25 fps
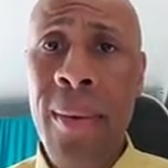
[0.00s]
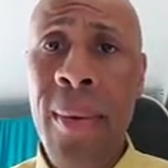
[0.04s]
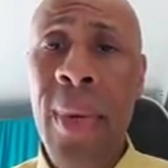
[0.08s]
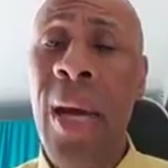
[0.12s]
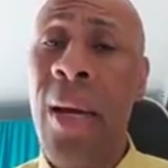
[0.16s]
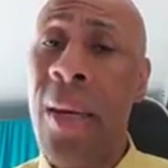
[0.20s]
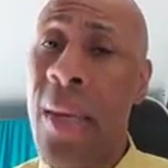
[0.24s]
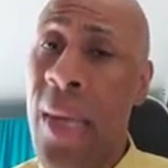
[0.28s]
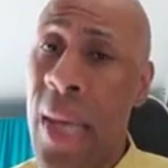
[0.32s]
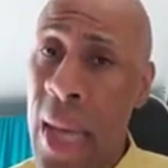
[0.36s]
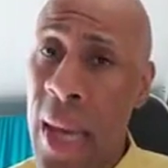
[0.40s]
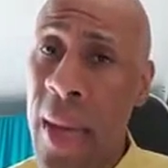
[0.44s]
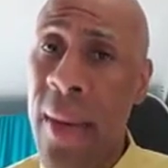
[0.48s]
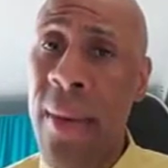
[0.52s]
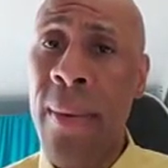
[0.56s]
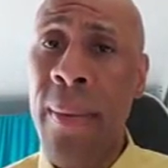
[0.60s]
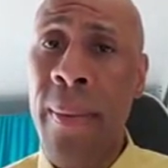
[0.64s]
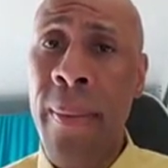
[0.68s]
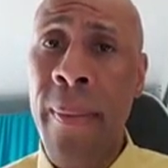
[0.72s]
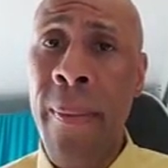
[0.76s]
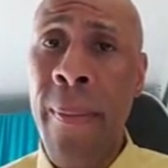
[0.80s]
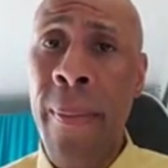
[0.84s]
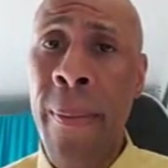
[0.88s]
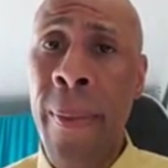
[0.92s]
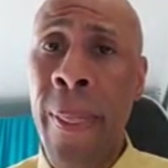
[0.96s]
Again,
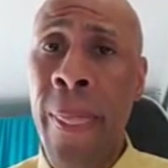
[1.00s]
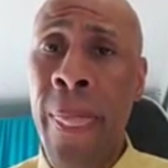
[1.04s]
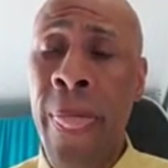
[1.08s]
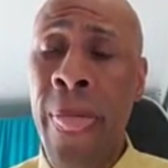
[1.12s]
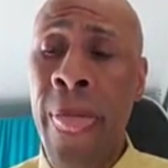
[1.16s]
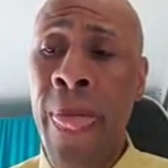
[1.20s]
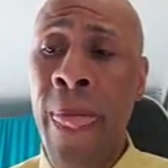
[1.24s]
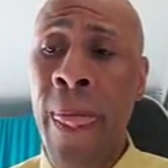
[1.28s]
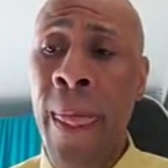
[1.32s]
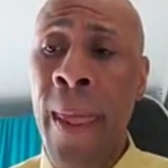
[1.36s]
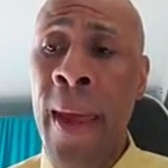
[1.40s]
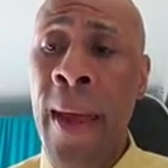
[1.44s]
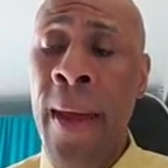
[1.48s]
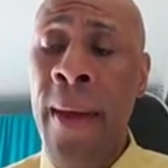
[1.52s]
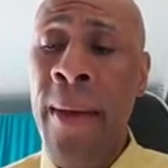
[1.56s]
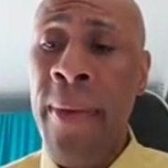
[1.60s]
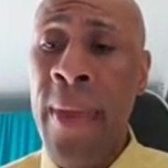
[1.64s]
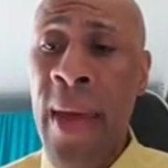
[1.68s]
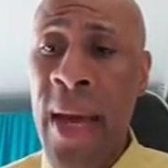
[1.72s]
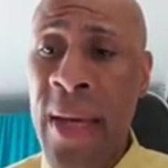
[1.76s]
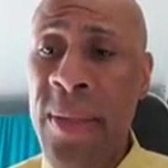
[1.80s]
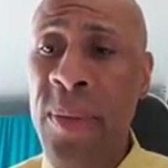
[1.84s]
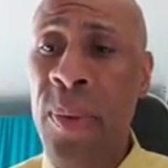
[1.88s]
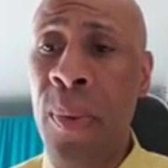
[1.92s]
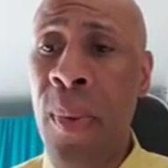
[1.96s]

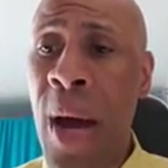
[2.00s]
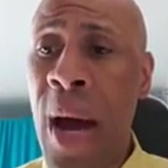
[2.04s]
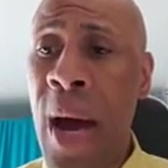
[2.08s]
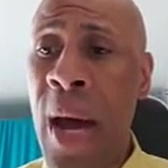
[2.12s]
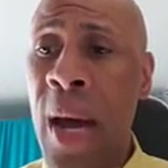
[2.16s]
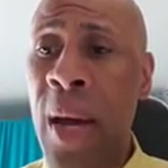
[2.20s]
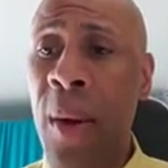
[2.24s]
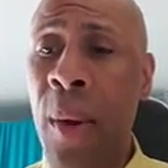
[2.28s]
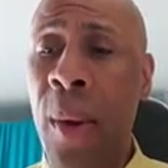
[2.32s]
that's why